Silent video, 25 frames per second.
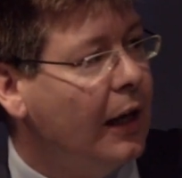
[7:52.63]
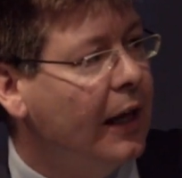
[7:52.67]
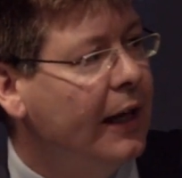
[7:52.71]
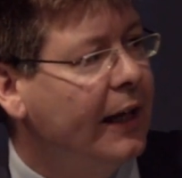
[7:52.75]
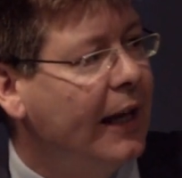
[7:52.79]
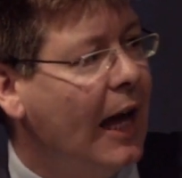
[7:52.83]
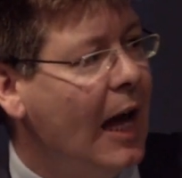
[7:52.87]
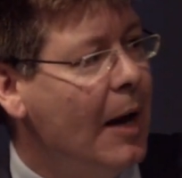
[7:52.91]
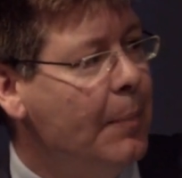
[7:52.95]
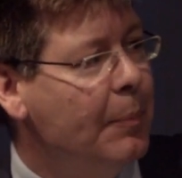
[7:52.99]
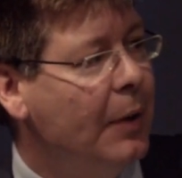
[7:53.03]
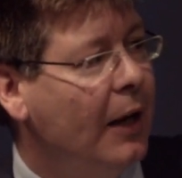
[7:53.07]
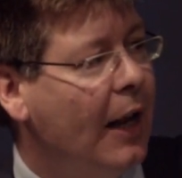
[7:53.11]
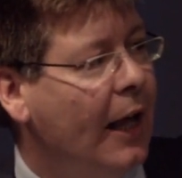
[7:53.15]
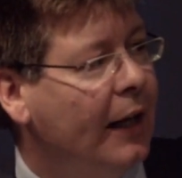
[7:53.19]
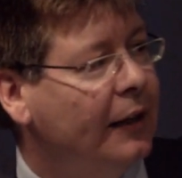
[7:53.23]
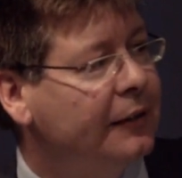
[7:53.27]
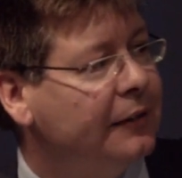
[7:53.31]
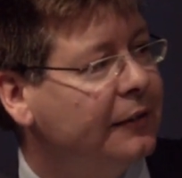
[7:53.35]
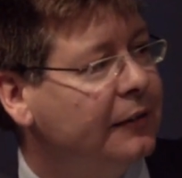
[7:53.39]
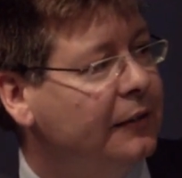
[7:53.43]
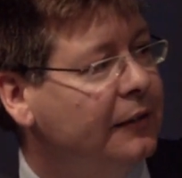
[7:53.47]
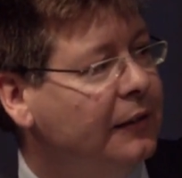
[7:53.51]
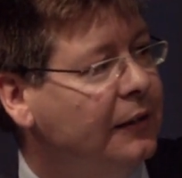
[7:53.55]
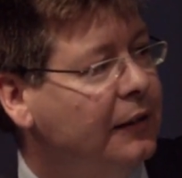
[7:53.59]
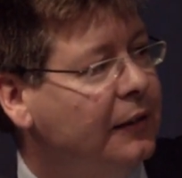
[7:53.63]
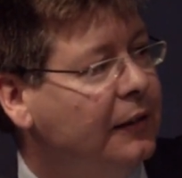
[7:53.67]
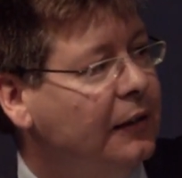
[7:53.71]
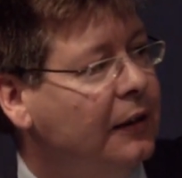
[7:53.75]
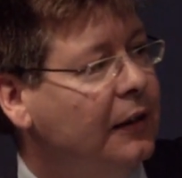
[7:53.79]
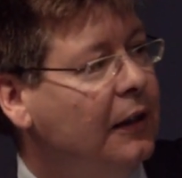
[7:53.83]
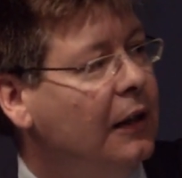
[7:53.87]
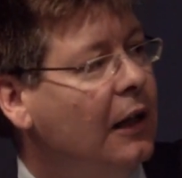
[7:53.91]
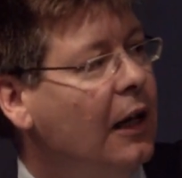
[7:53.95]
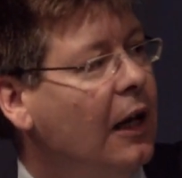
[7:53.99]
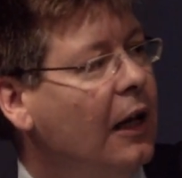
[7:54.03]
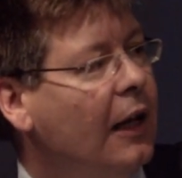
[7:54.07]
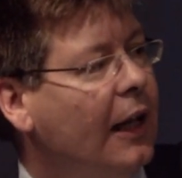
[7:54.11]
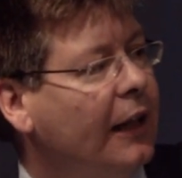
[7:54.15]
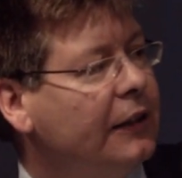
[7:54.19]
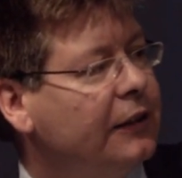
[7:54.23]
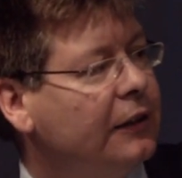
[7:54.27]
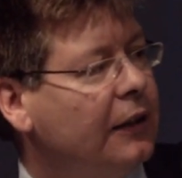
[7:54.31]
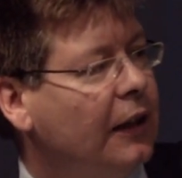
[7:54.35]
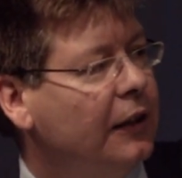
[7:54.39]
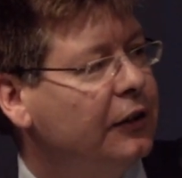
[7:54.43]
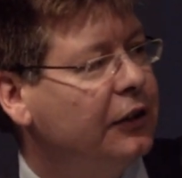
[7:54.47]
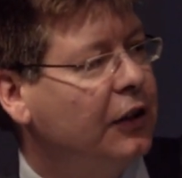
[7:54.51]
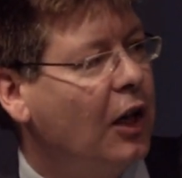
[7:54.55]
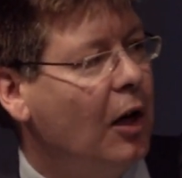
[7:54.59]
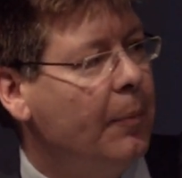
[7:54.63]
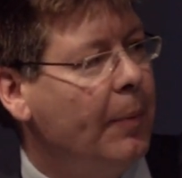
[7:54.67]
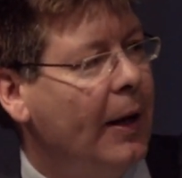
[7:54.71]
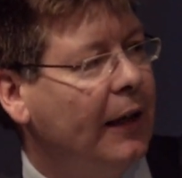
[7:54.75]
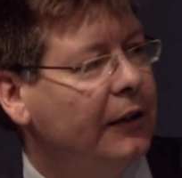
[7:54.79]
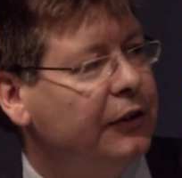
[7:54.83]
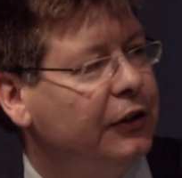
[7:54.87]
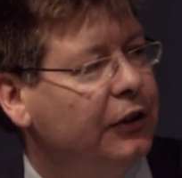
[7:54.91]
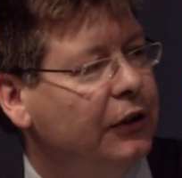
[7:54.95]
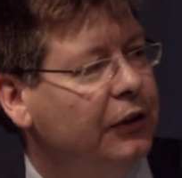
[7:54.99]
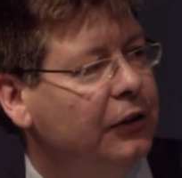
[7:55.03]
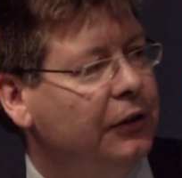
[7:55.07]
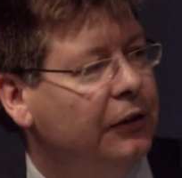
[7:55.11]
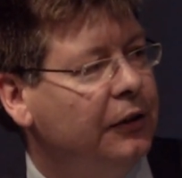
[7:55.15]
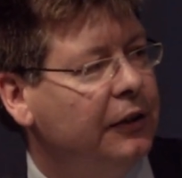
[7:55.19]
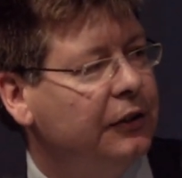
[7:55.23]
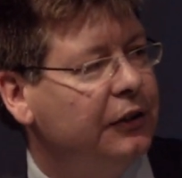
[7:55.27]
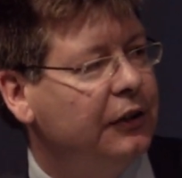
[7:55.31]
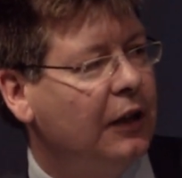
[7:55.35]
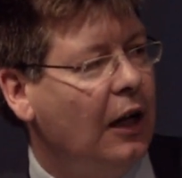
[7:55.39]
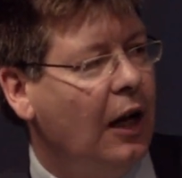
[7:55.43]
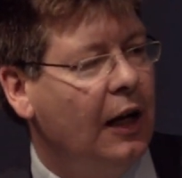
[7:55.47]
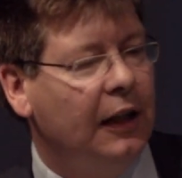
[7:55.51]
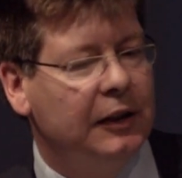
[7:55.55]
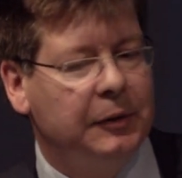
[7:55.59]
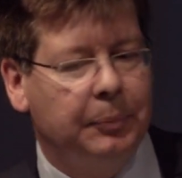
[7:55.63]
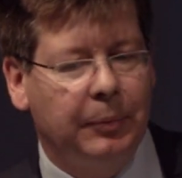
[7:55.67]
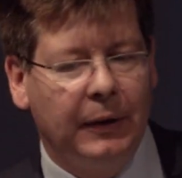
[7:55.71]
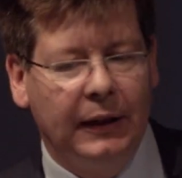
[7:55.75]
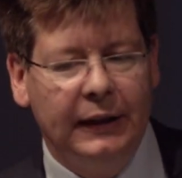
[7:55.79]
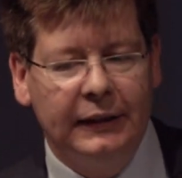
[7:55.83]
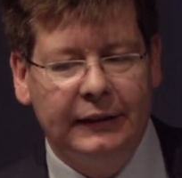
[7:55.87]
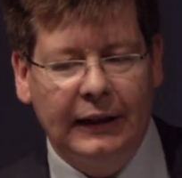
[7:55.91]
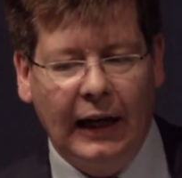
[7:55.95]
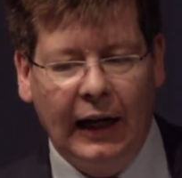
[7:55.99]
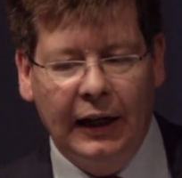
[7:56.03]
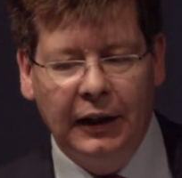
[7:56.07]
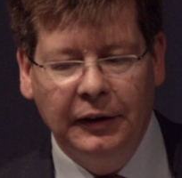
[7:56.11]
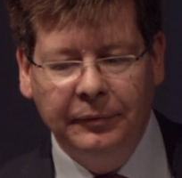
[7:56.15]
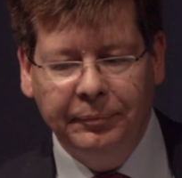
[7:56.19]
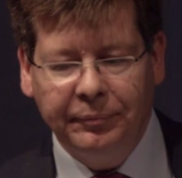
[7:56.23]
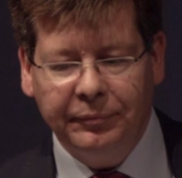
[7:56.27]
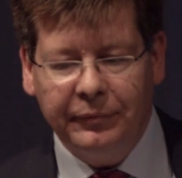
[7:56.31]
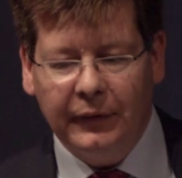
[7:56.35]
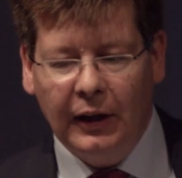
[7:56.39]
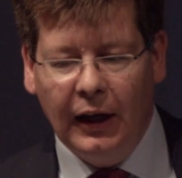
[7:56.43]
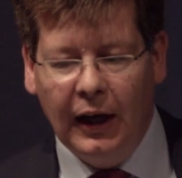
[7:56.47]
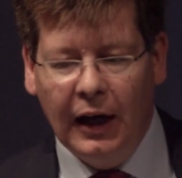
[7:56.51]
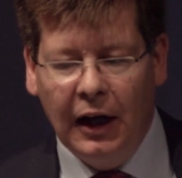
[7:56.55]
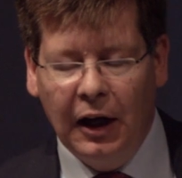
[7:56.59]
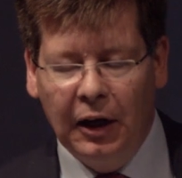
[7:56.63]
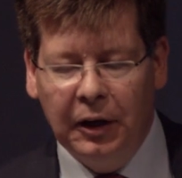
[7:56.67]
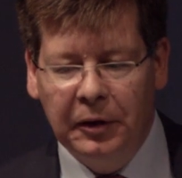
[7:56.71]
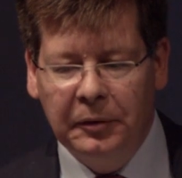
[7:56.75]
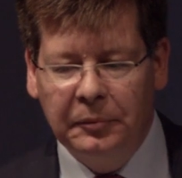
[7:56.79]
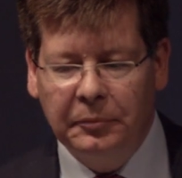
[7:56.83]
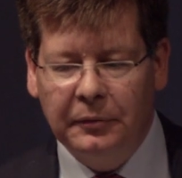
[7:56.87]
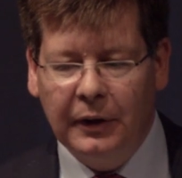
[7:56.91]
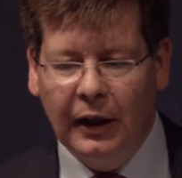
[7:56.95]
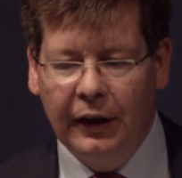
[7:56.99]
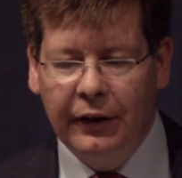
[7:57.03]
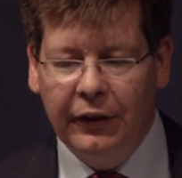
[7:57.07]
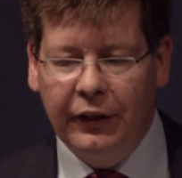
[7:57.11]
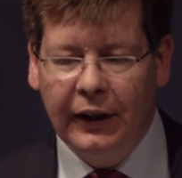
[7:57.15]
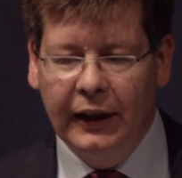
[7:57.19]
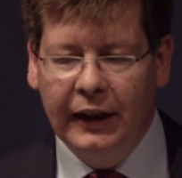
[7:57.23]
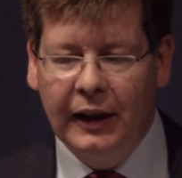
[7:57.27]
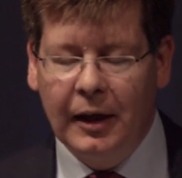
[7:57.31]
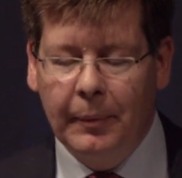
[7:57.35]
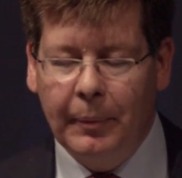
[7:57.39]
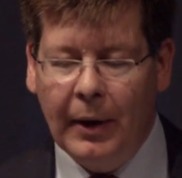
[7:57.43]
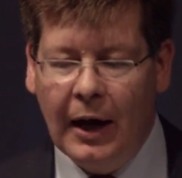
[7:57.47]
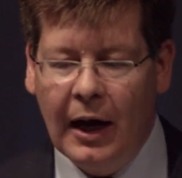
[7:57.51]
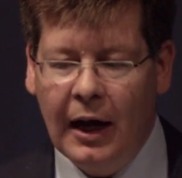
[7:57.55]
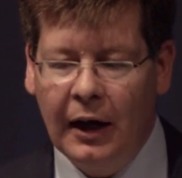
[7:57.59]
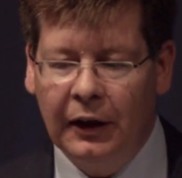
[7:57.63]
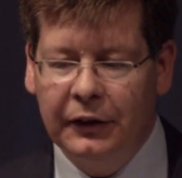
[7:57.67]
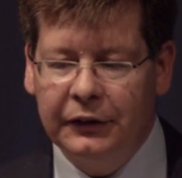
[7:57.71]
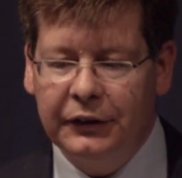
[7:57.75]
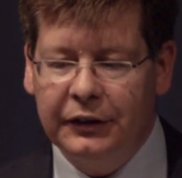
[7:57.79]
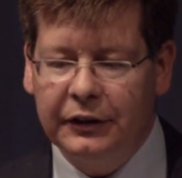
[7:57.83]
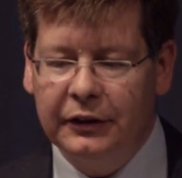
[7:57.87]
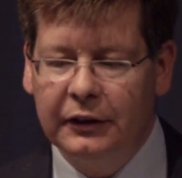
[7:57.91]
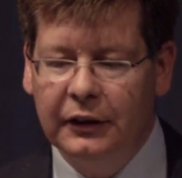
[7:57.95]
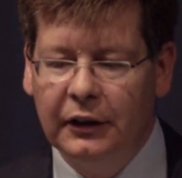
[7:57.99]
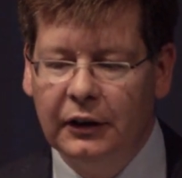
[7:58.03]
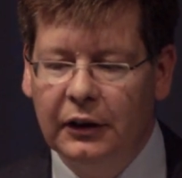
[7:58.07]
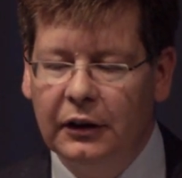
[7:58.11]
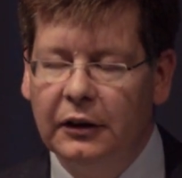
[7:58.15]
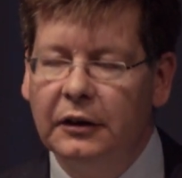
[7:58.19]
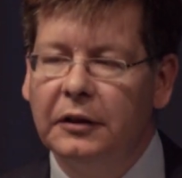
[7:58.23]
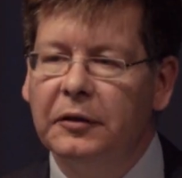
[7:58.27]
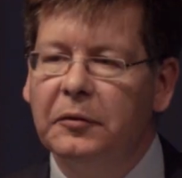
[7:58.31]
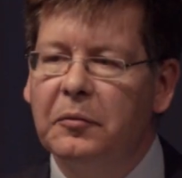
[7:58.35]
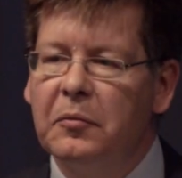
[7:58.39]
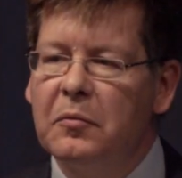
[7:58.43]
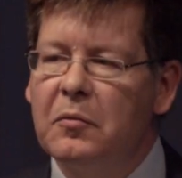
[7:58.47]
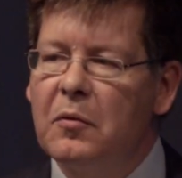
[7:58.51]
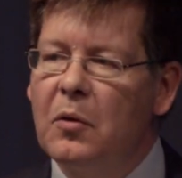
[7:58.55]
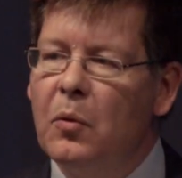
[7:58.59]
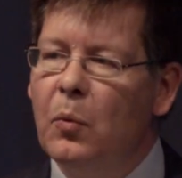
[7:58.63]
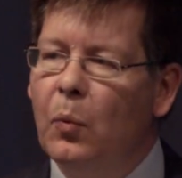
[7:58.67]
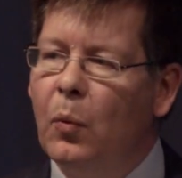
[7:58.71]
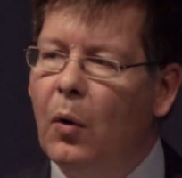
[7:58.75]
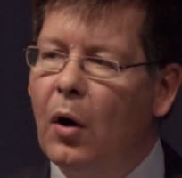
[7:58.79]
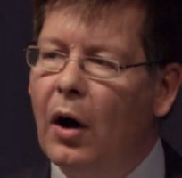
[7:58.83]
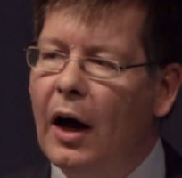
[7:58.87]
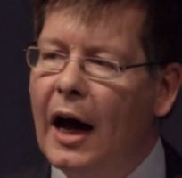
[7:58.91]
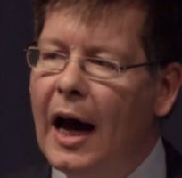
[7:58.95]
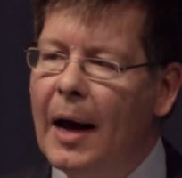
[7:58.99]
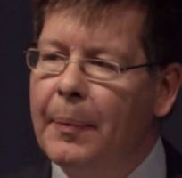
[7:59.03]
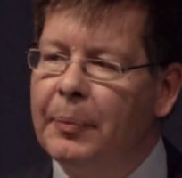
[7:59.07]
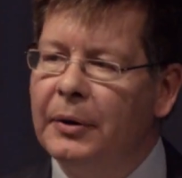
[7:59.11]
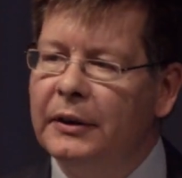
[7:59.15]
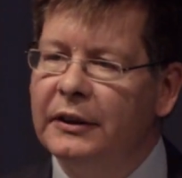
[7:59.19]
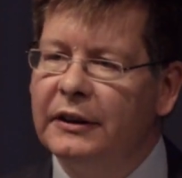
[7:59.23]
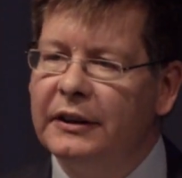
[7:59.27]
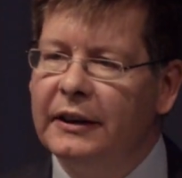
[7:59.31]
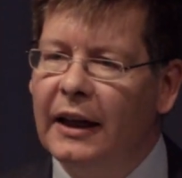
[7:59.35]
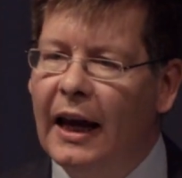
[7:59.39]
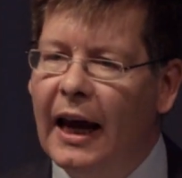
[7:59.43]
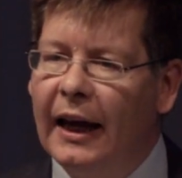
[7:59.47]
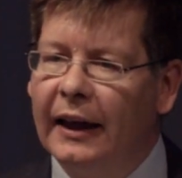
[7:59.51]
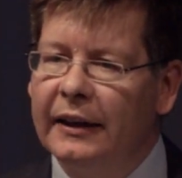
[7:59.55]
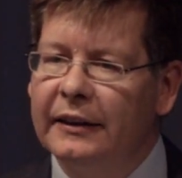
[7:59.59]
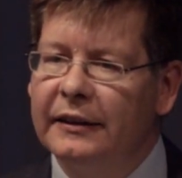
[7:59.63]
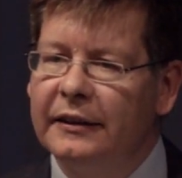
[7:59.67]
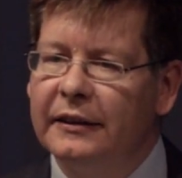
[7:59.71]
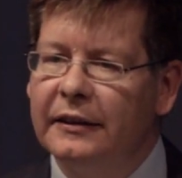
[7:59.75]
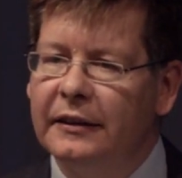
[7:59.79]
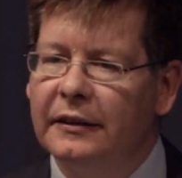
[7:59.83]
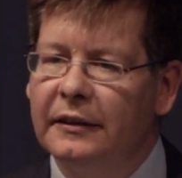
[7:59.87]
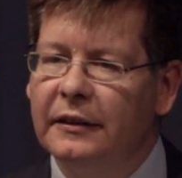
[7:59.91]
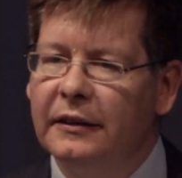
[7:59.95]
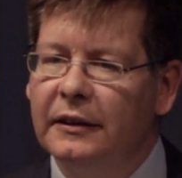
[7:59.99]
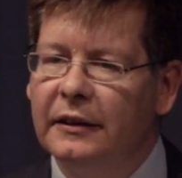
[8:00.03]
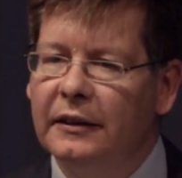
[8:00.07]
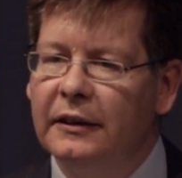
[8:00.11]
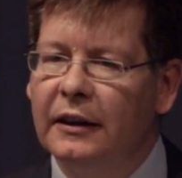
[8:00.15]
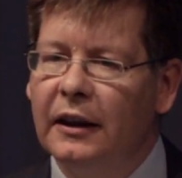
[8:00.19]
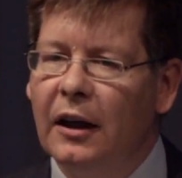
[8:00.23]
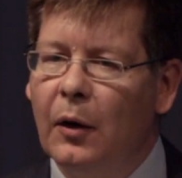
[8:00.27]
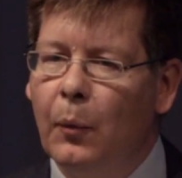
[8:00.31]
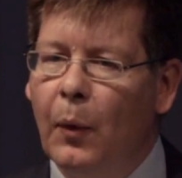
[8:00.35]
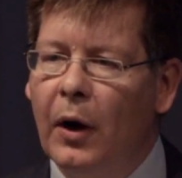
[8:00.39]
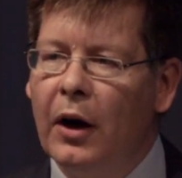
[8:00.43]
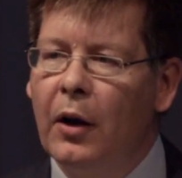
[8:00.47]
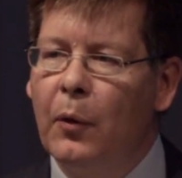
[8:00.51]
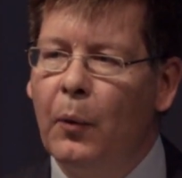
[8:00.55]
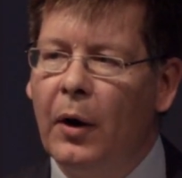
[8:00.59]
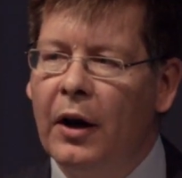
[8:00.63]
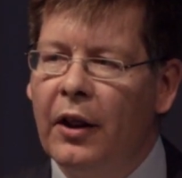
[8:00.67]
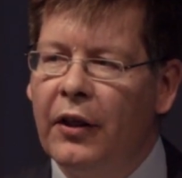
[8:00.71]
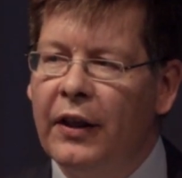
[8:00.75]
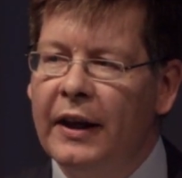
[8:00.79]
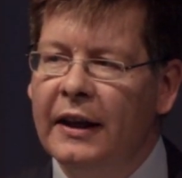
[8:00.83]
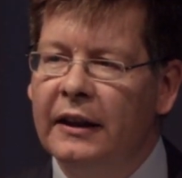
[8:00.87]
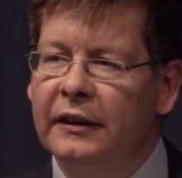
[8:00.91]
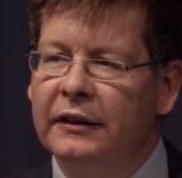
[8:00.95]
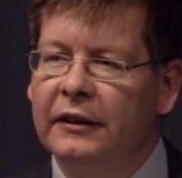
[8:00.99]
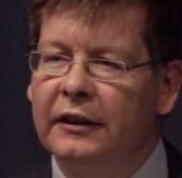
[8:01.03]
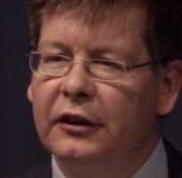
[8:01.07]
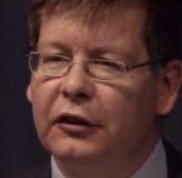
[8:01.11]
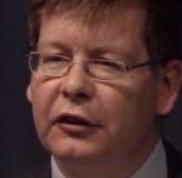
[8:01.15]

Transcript: it can be less. Let's go back to the slides, please, Alan, and think about what happens next. You know, one of the things